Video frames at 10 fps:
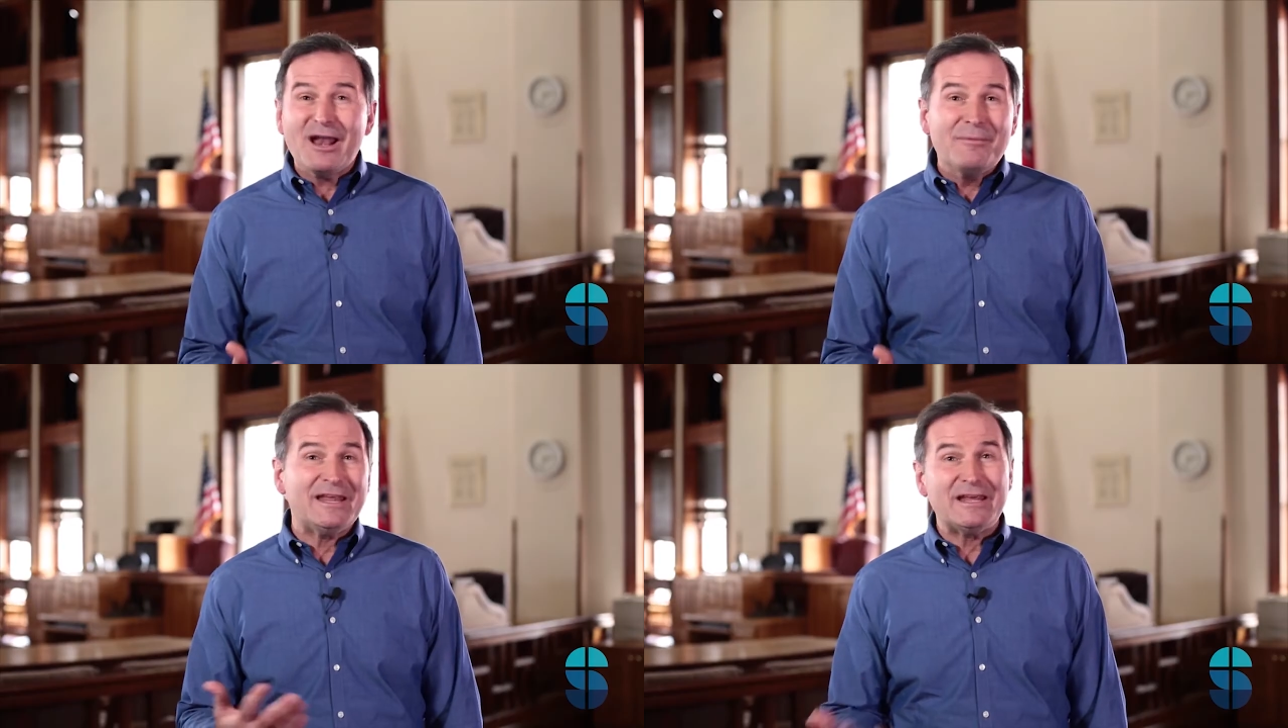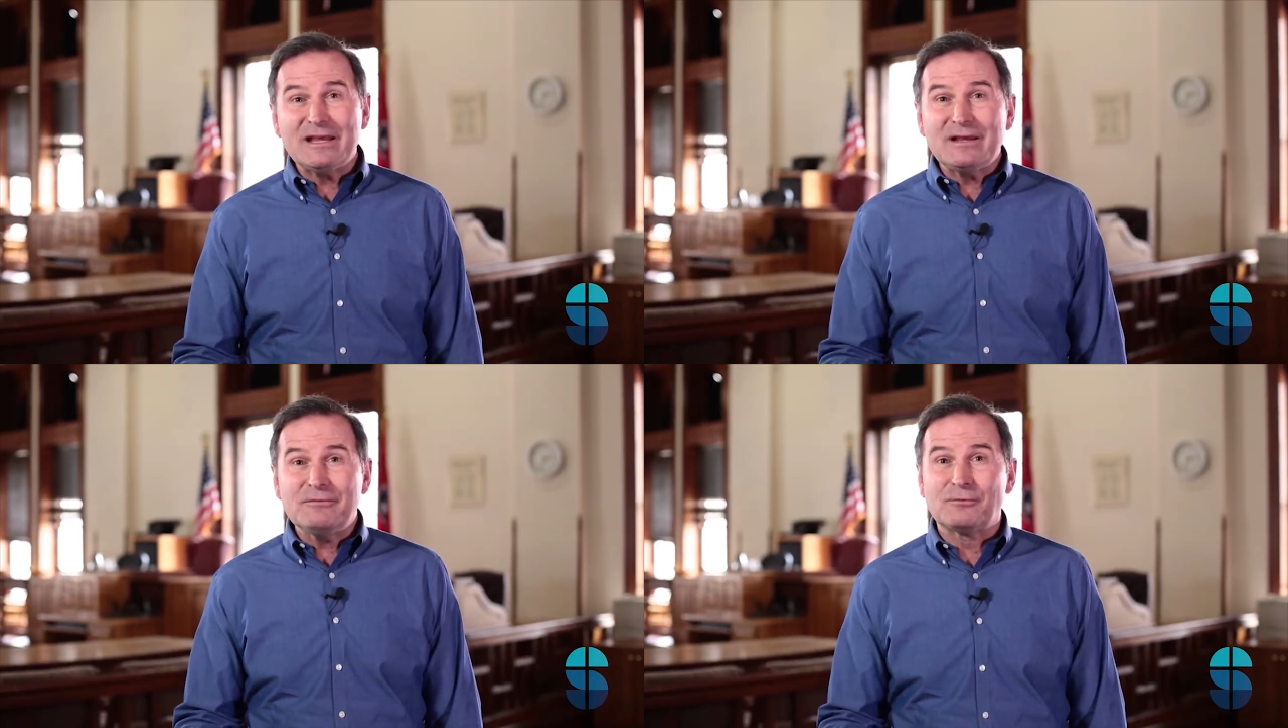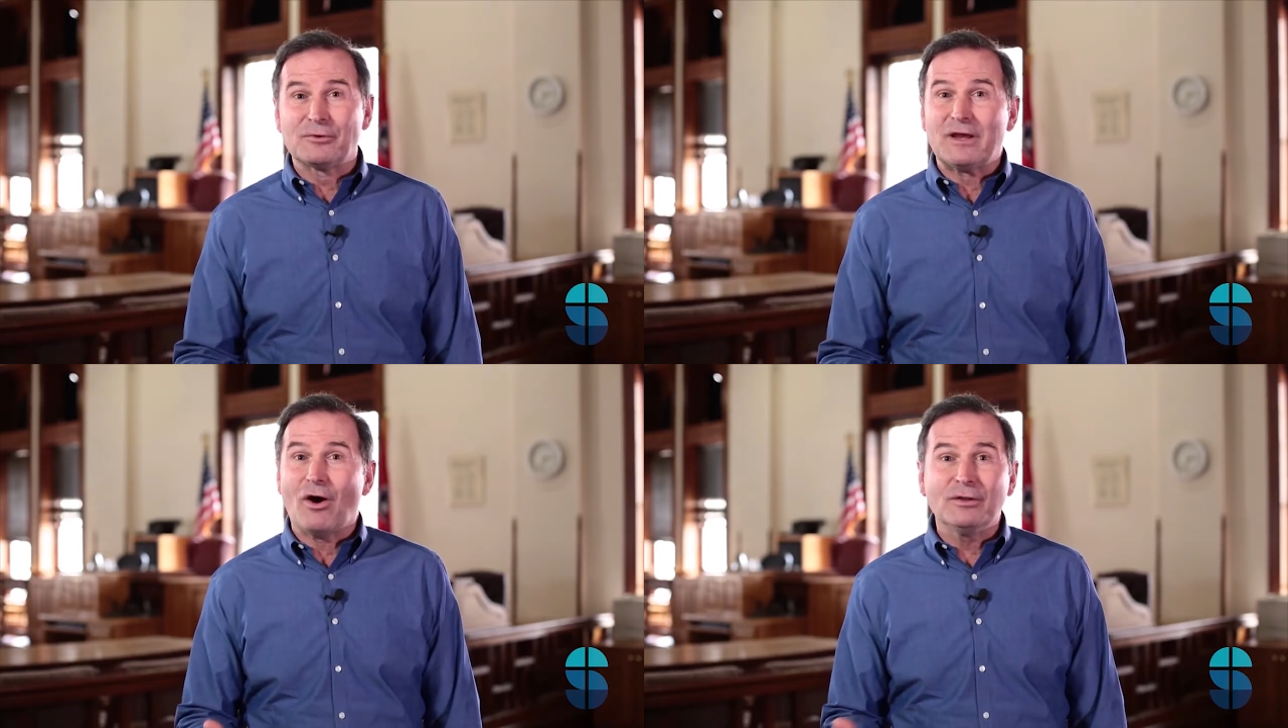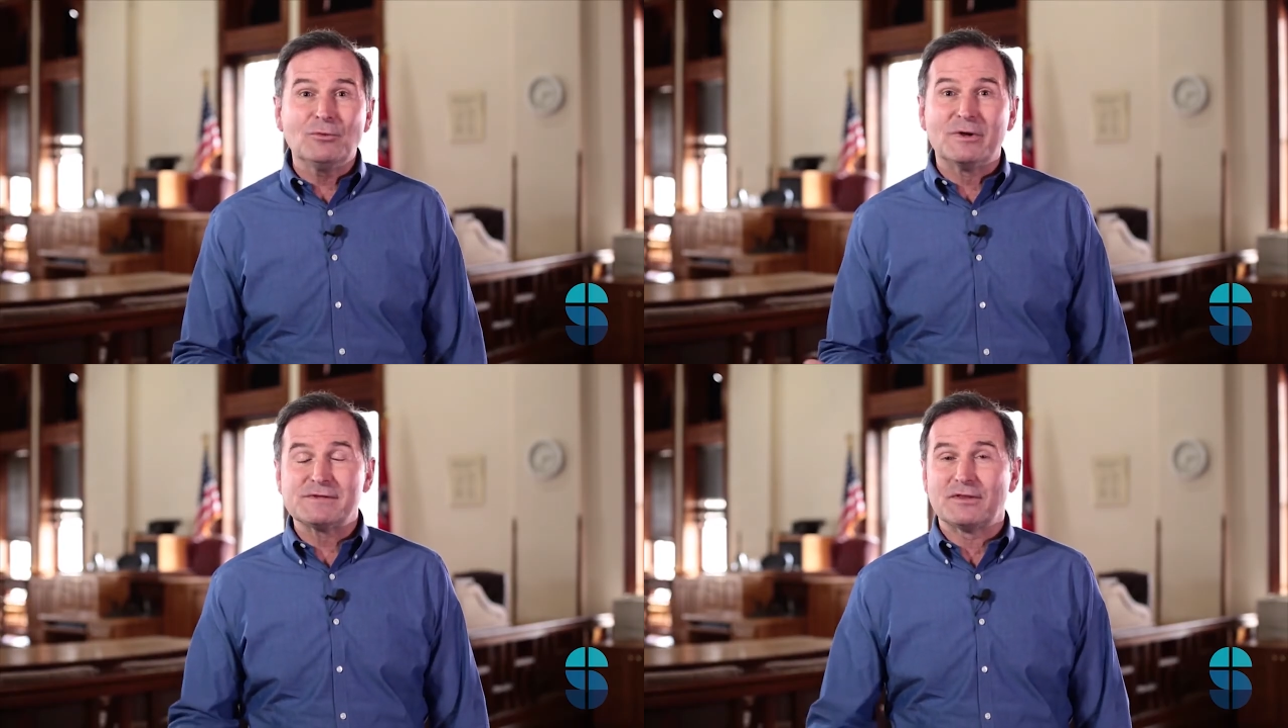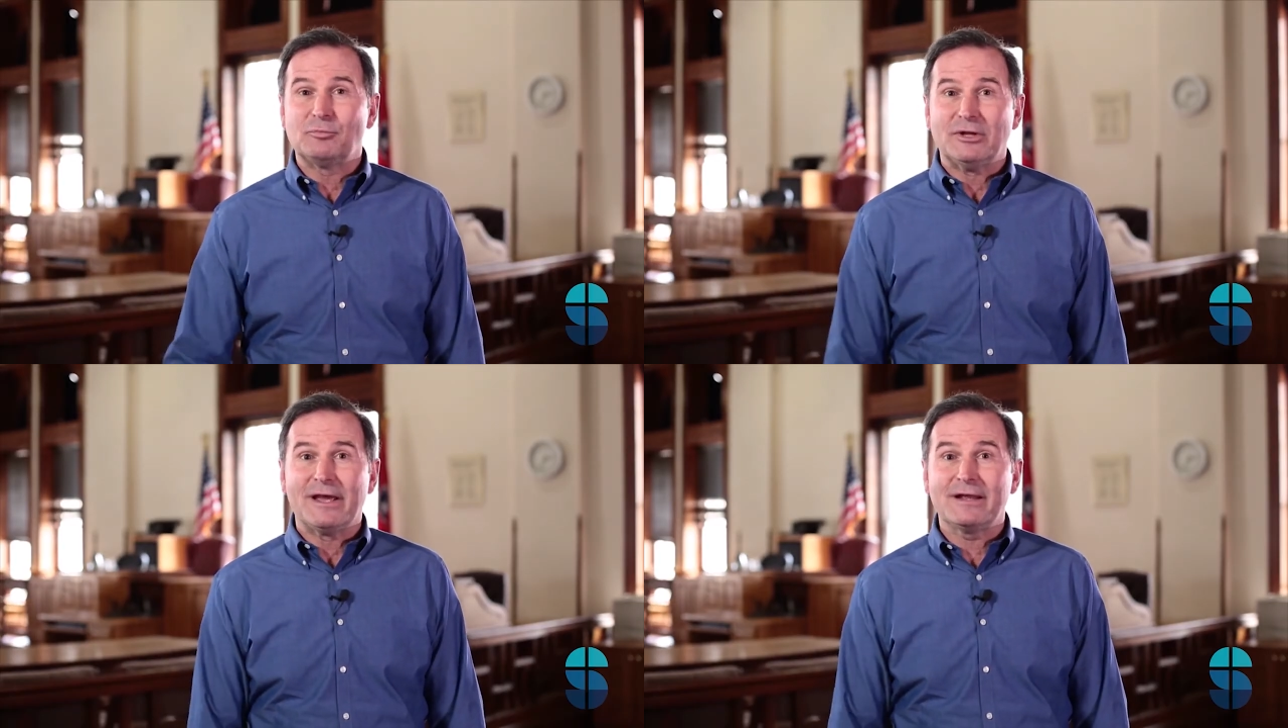Adam and Eve were the only ones
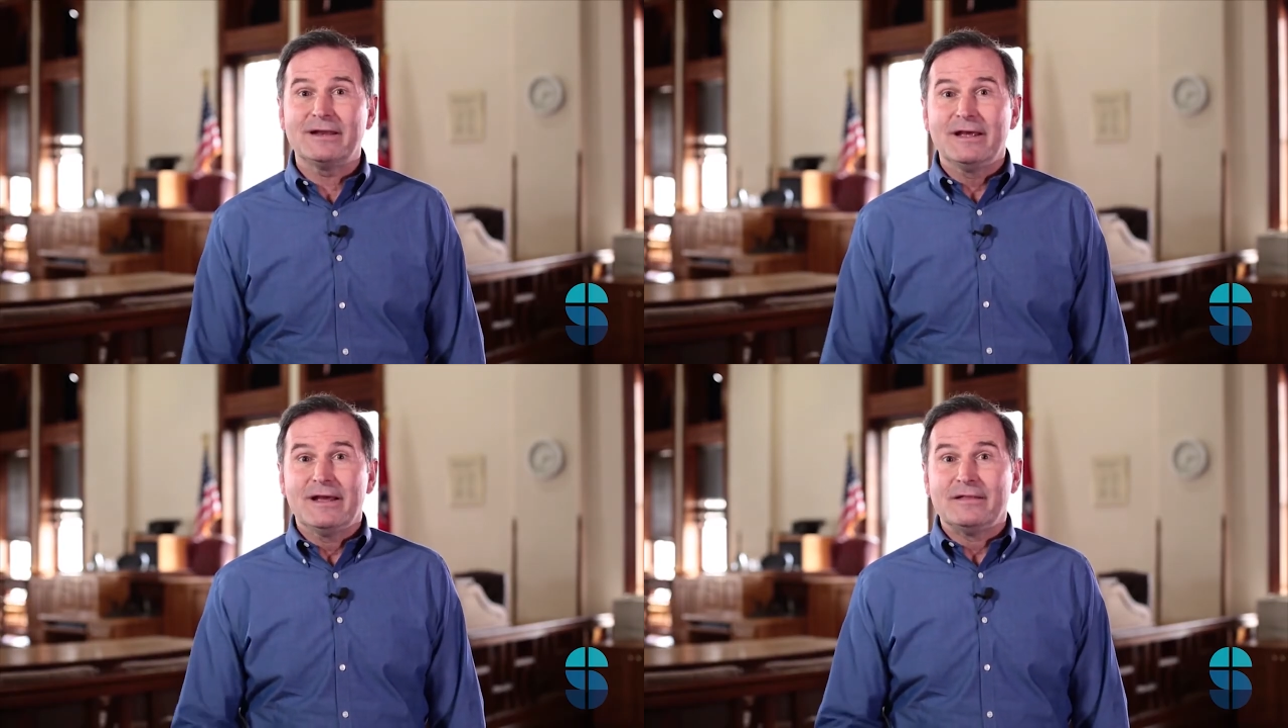on the planet,